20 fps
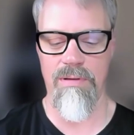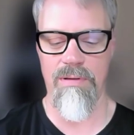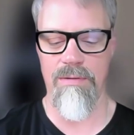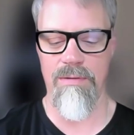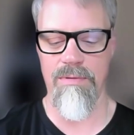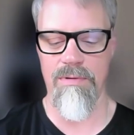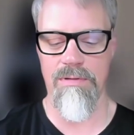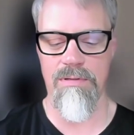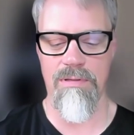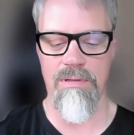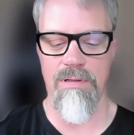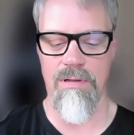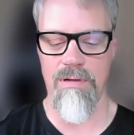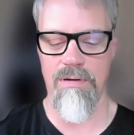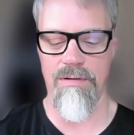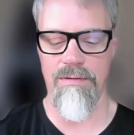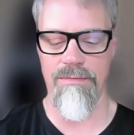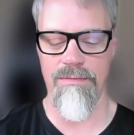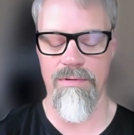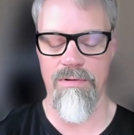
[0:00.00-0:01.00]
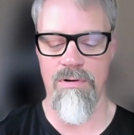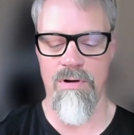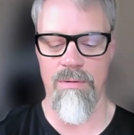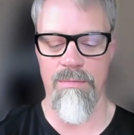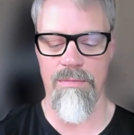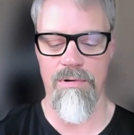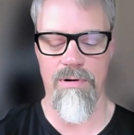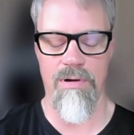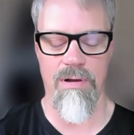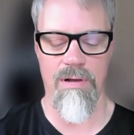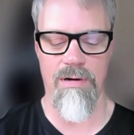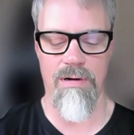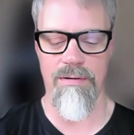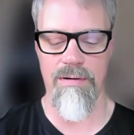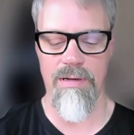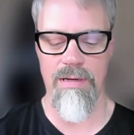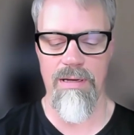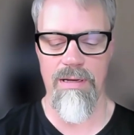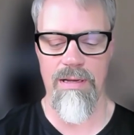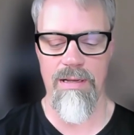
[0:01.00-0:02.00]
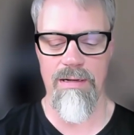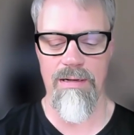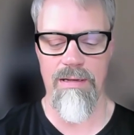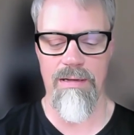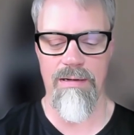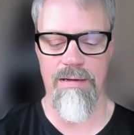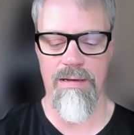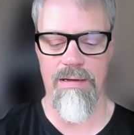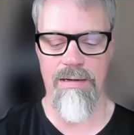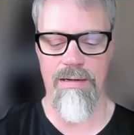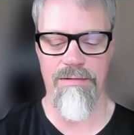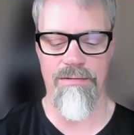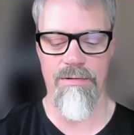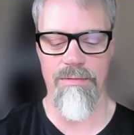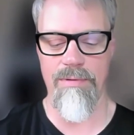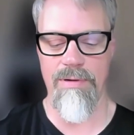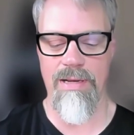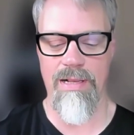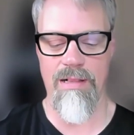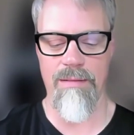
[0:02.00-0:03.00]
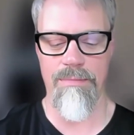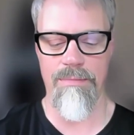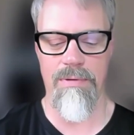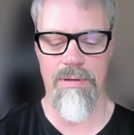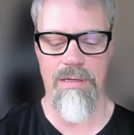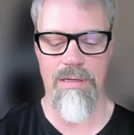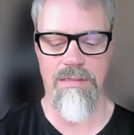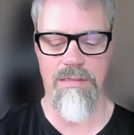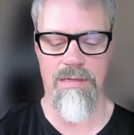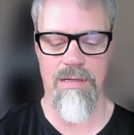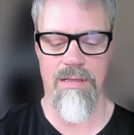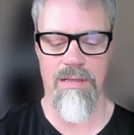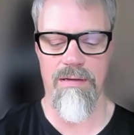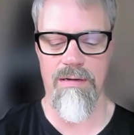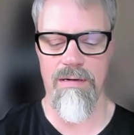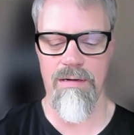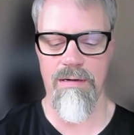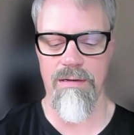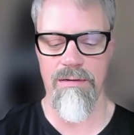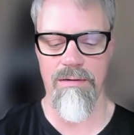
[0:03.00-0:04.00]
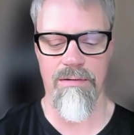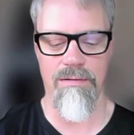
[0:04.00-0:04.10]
and it was a lot of camaraderie and everyone helping each other.